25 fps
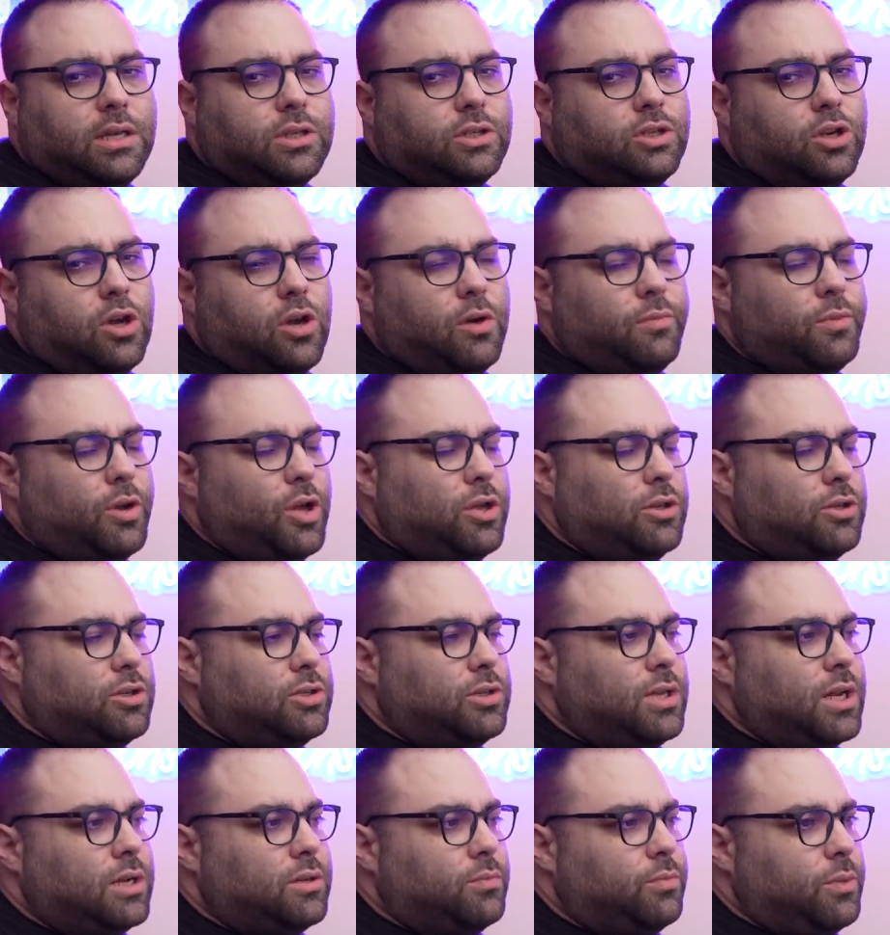so I'm going to
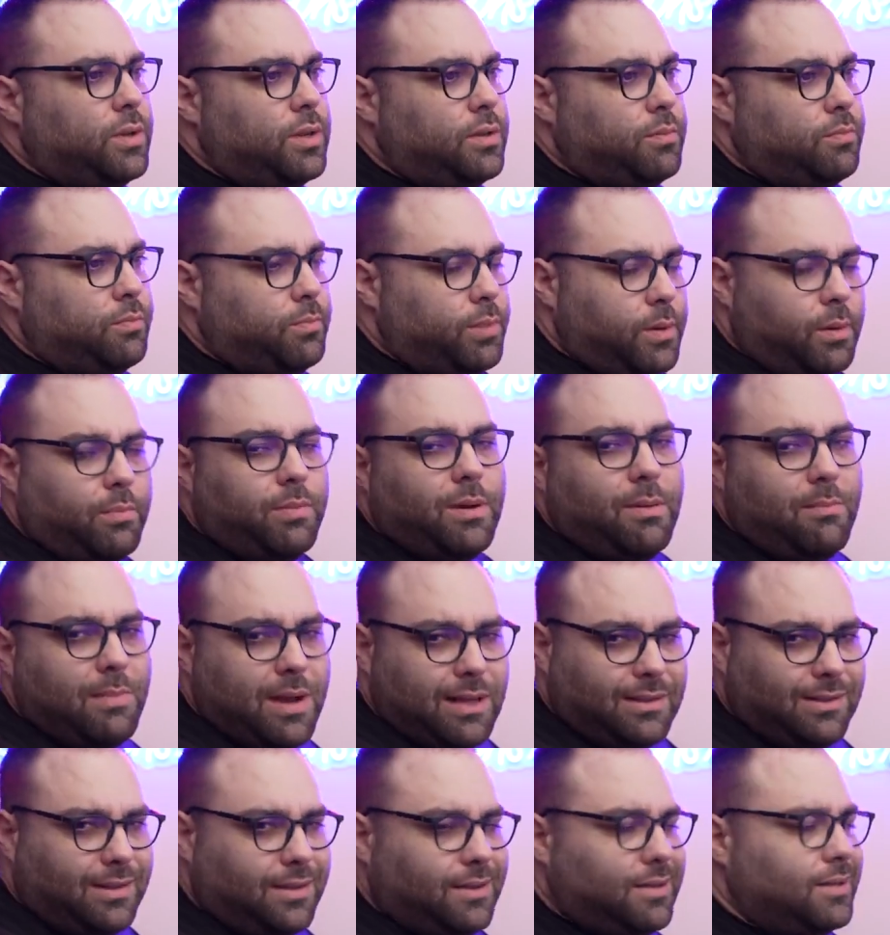start with
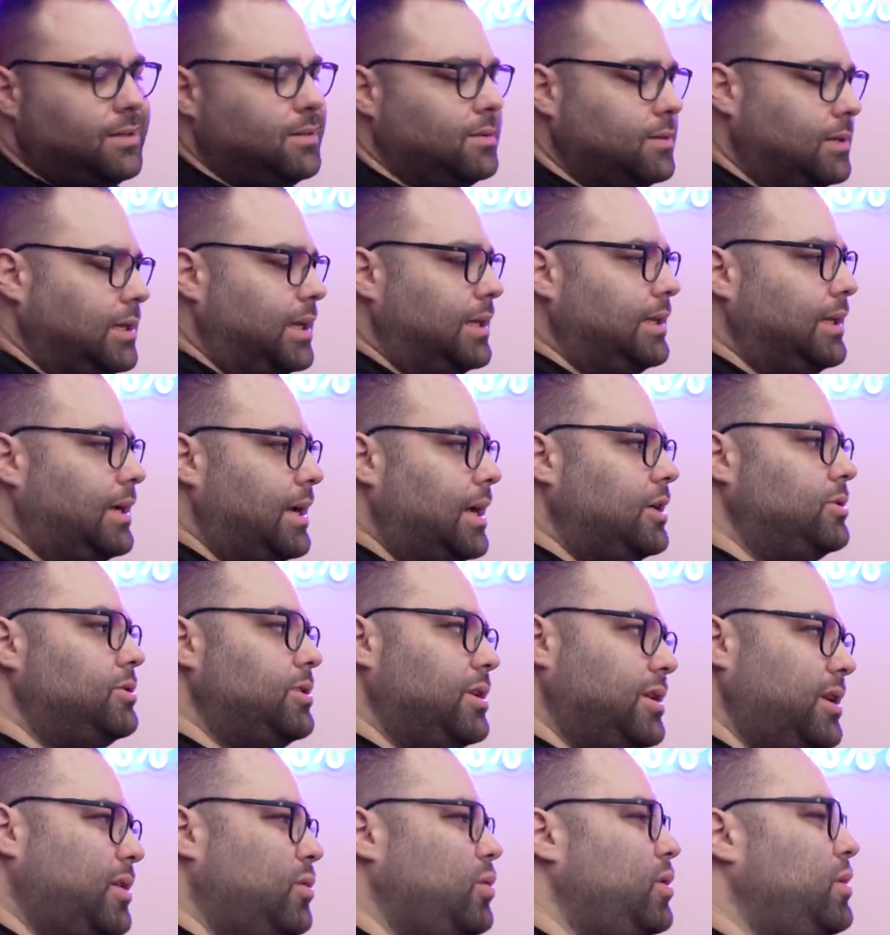problematic ad accounts,
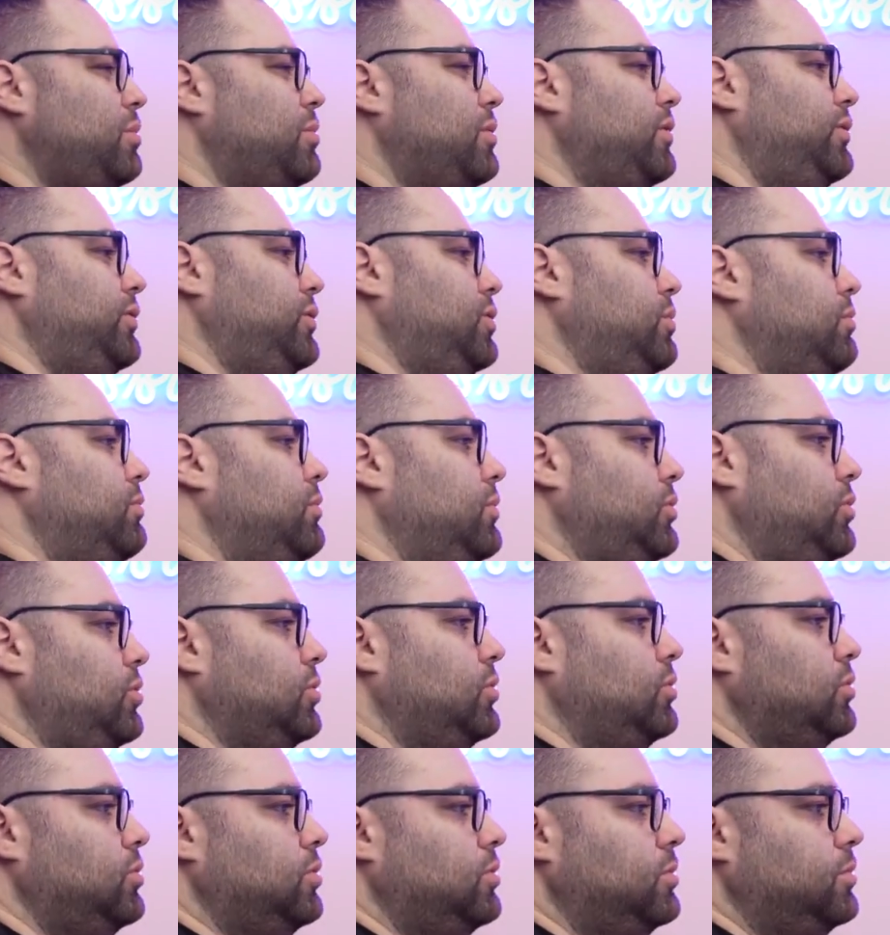and I will move
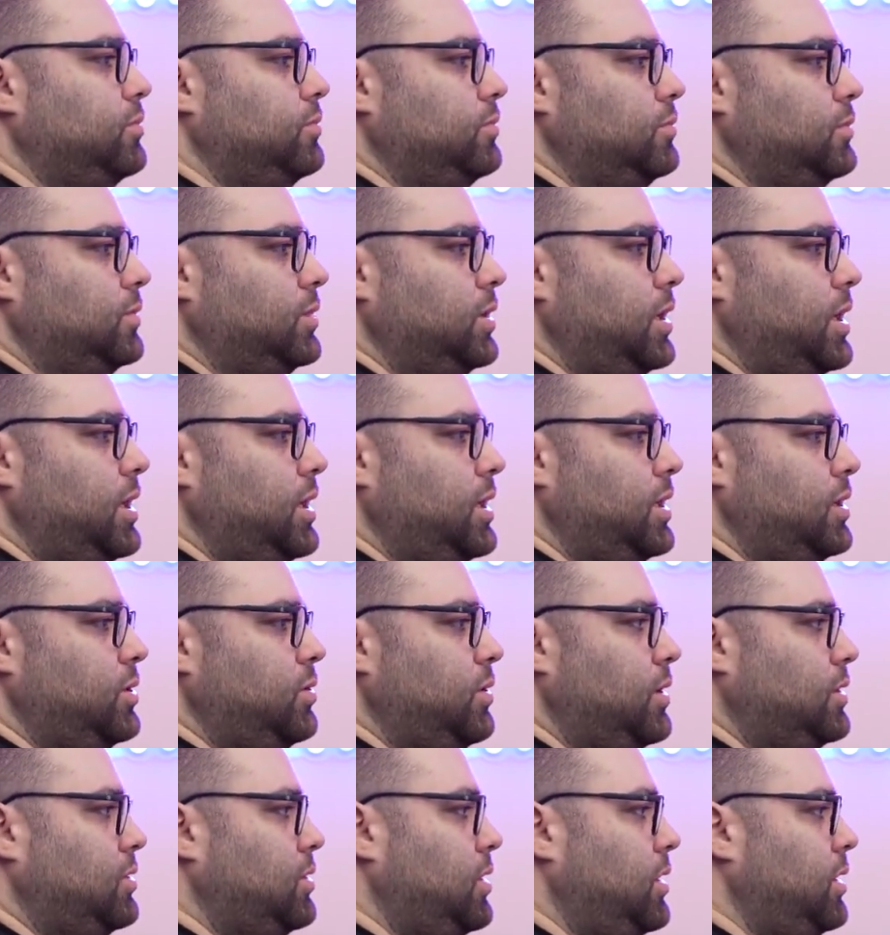to
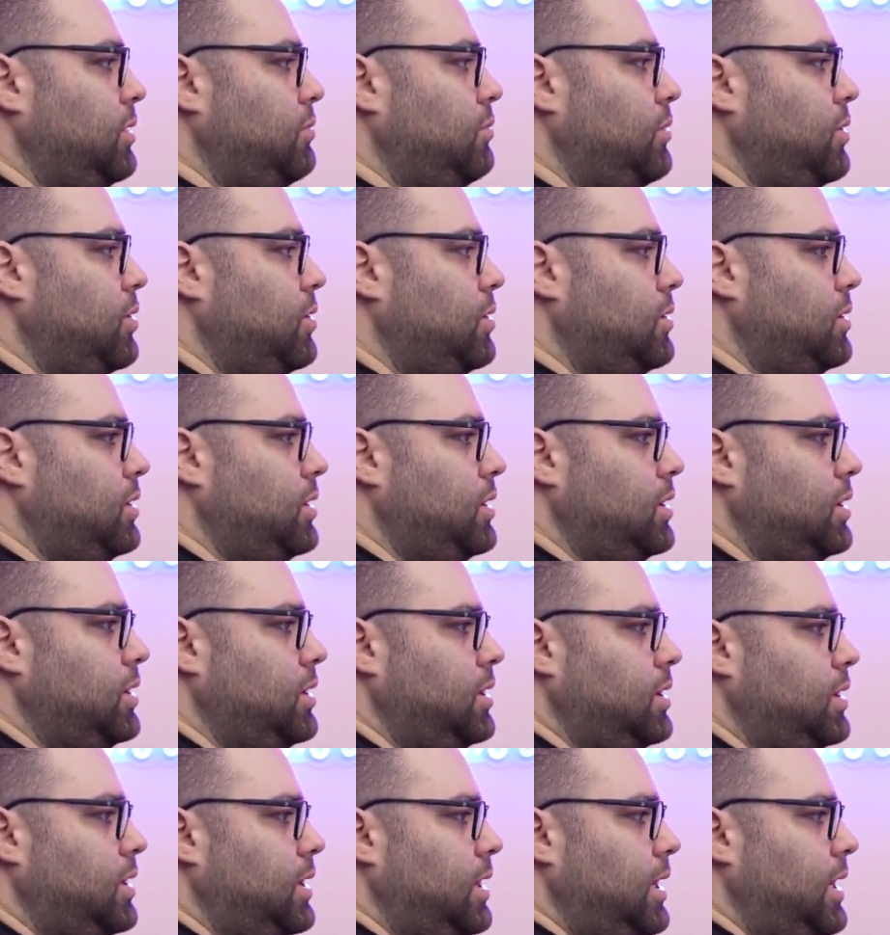actually more
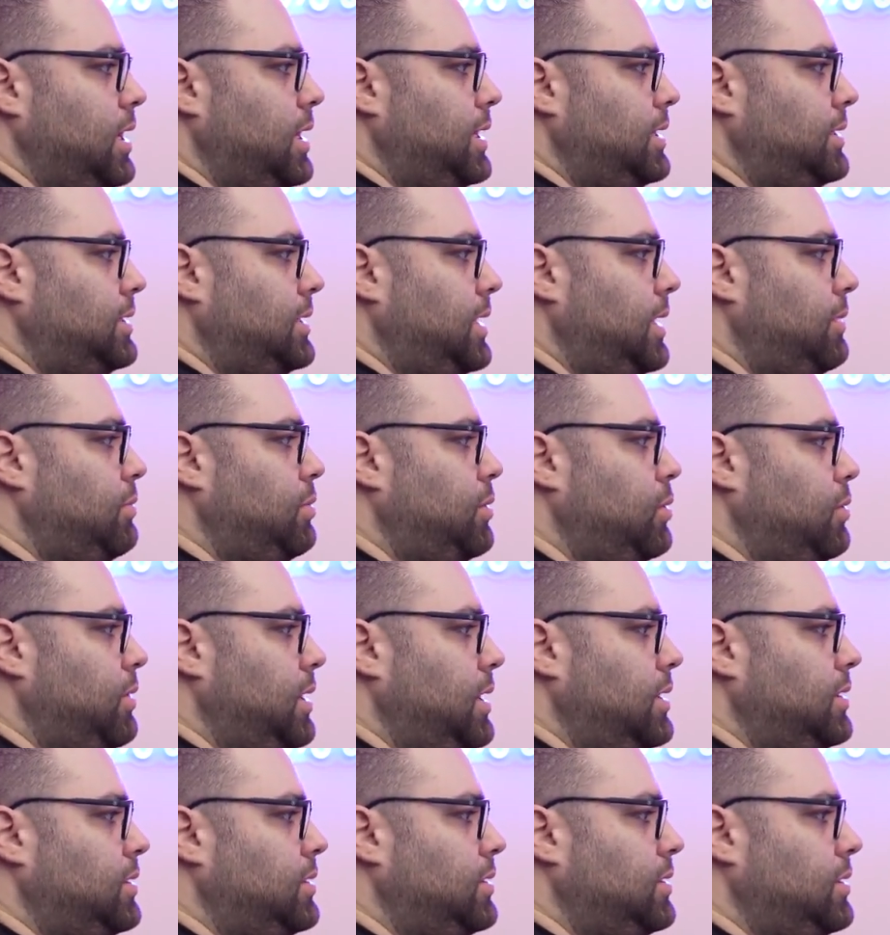stable
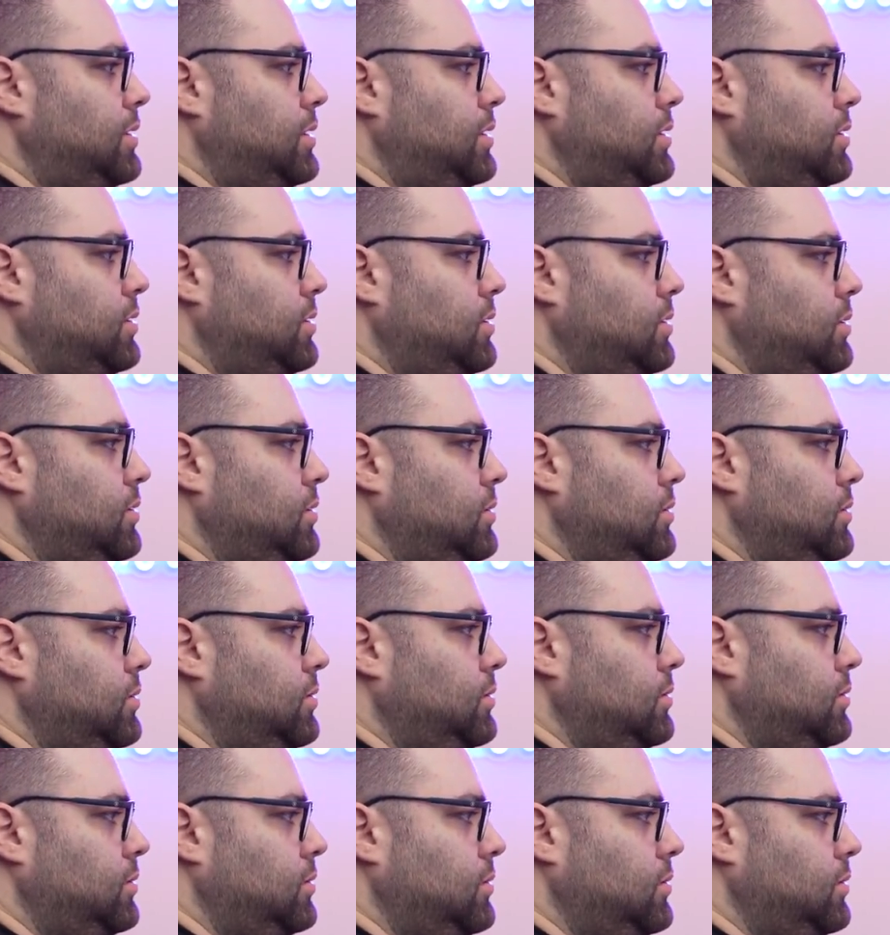ones just
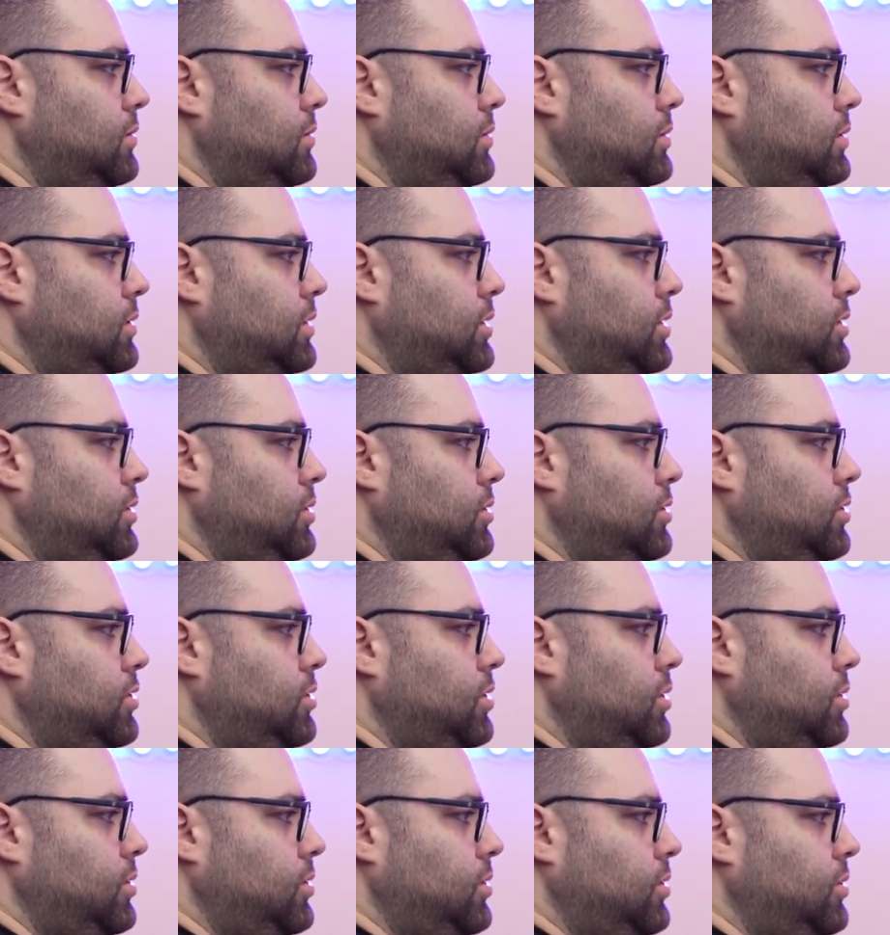to
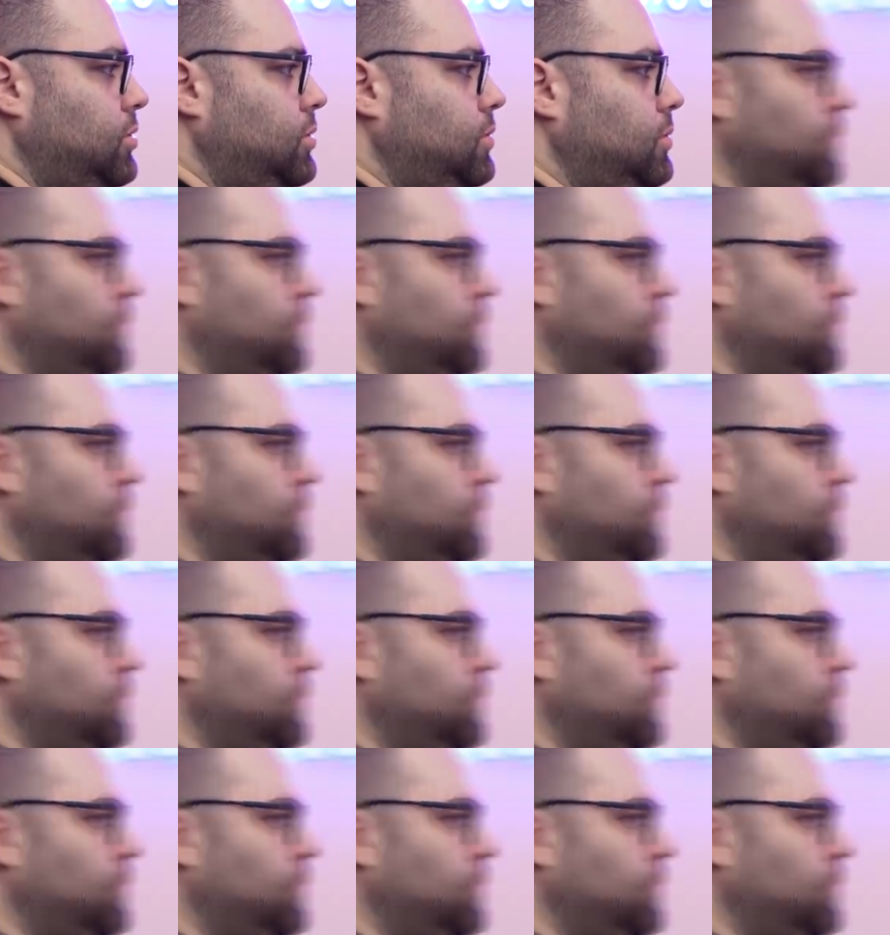show you.